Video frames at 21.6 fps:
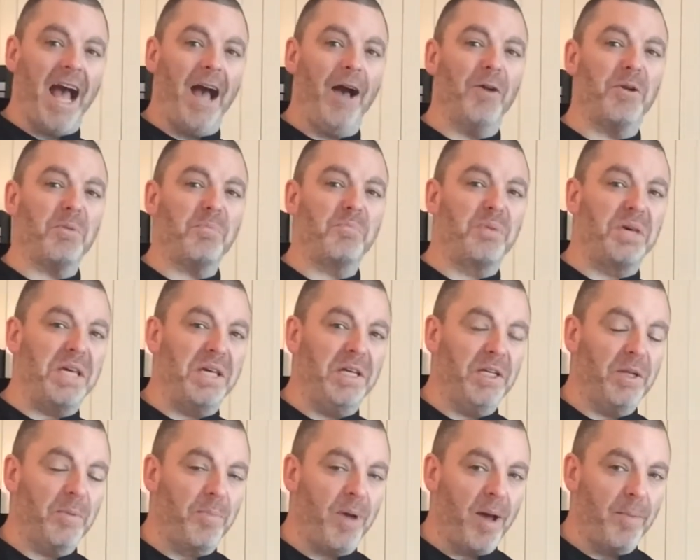how to
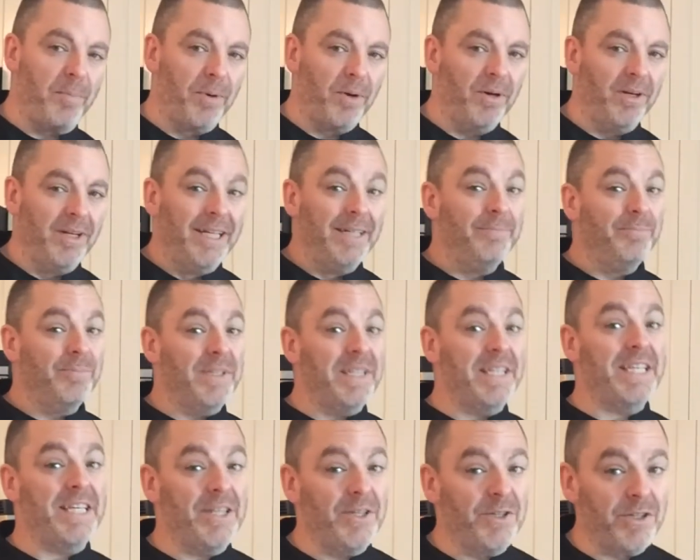peel a pepper
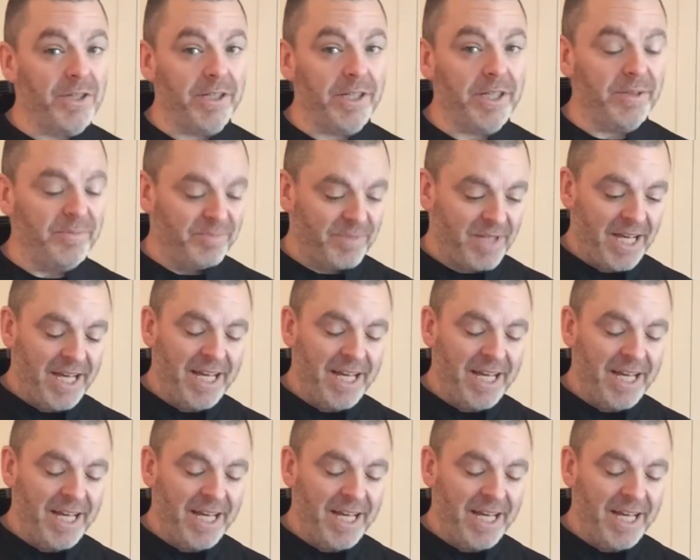easily.